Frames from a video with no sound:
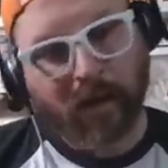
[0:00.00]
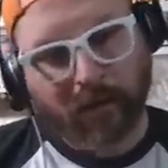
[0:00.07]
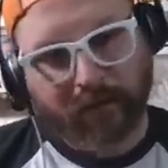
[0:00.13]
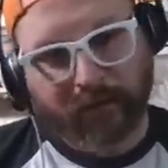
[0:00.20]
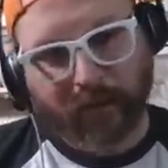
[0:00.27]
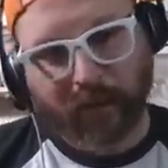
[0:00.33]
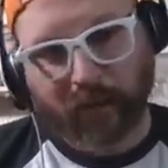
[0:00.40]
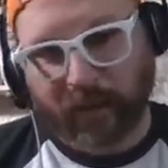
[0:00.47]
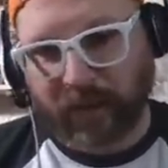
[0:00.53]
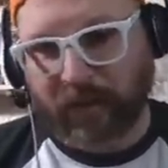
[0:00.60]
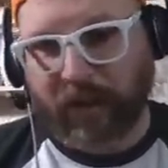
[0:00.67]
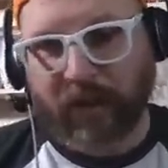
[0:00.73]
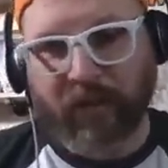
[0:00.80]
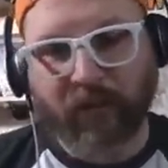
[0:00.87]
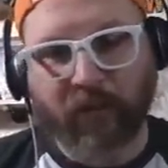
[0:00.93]
So it,
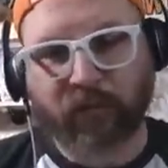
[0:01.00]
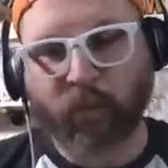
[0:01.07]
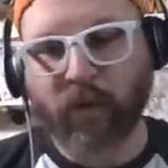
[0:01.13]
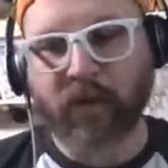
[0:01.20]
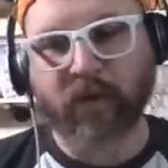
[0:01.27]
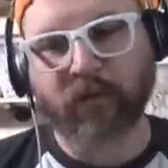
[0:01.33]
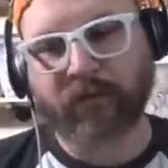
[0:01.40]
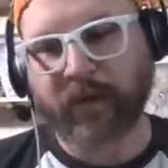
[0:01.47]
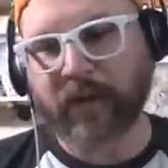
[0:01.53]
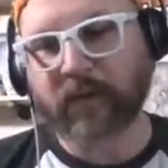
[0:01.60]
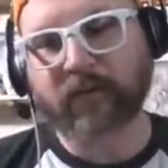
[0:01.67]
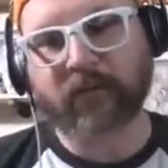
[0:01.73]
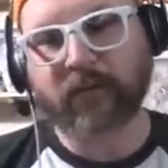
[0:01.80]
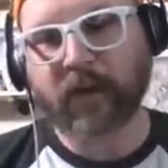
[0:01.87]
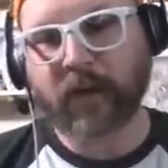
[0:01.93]
it, it's one of those things.